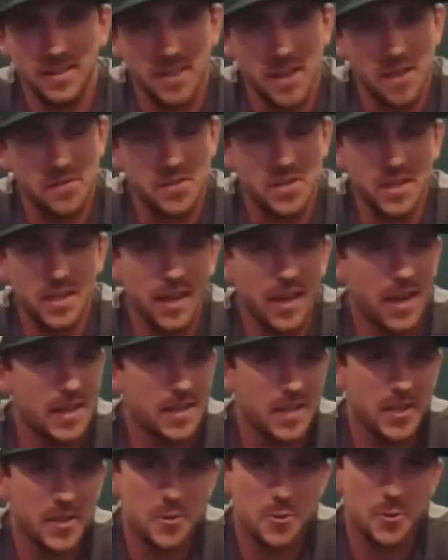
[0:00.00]
I've seen guys
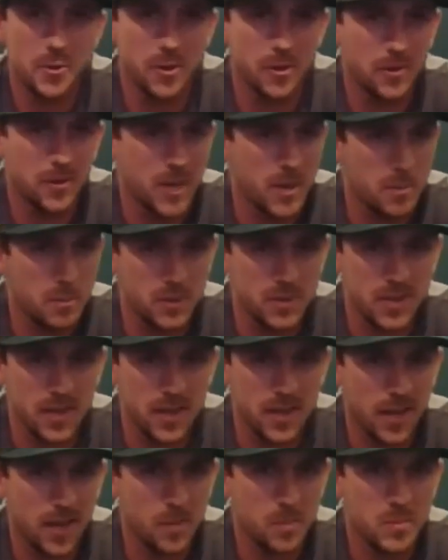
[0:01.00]
get drilled a couple
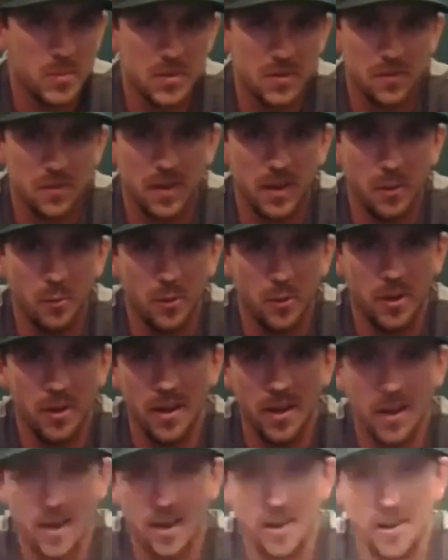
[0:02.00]
times and, and
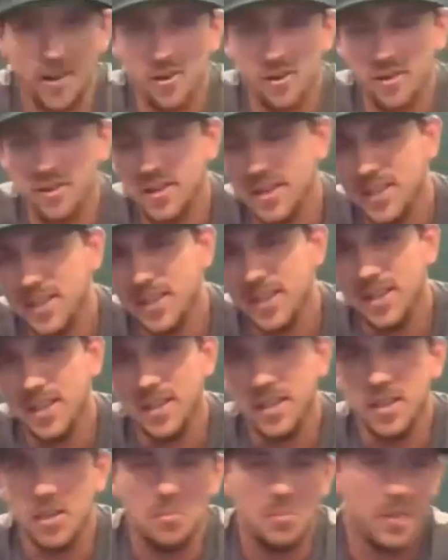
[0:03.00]
whatnot, or
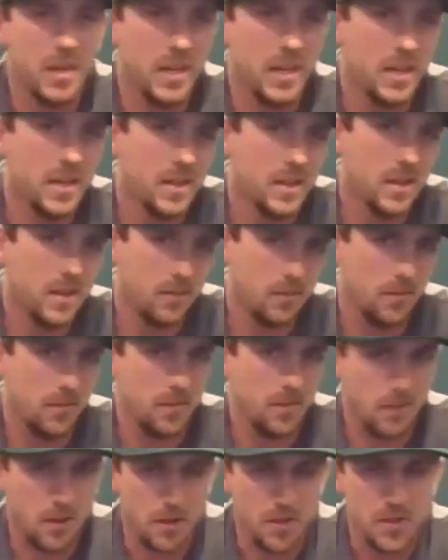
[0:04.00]
get beaned and then
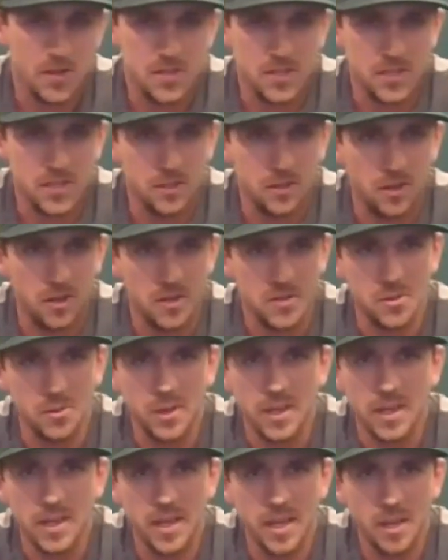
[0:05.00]
on the steal also
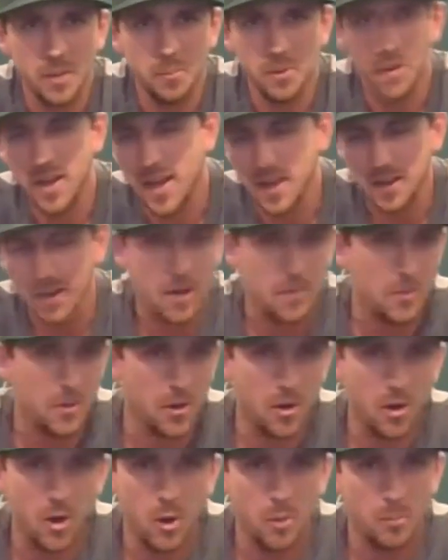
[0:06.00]
get hit, but not coming
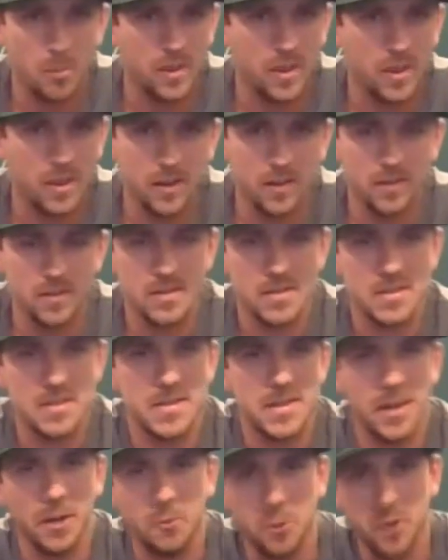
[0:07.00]
home and then
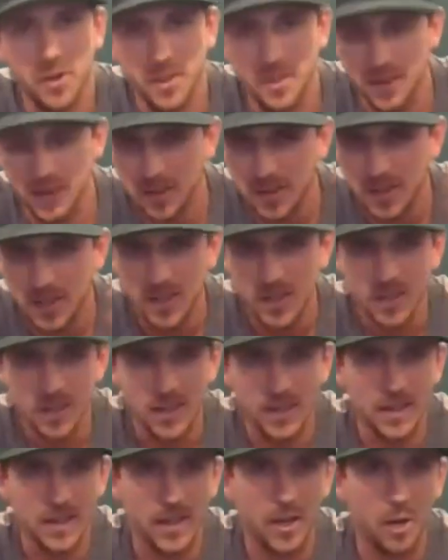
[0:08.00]
take one in the
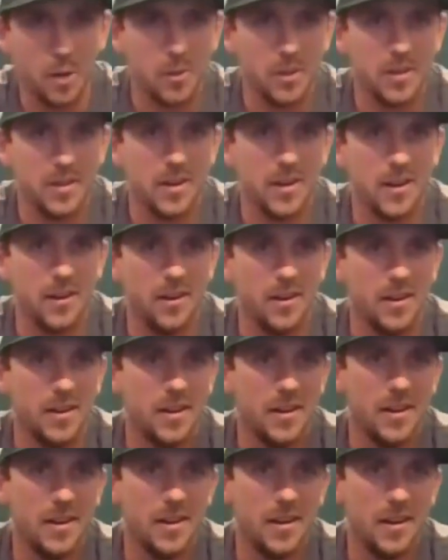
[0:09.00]
in the helmet there.
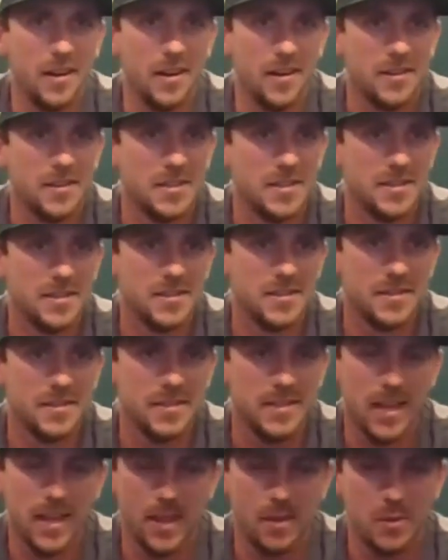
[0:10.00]
Uh,
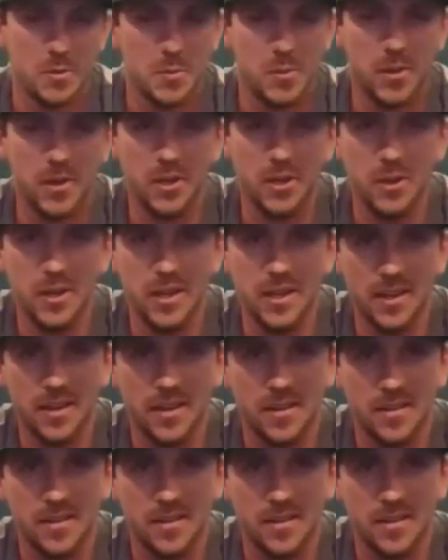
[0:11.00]
yeah, that was pretty unique.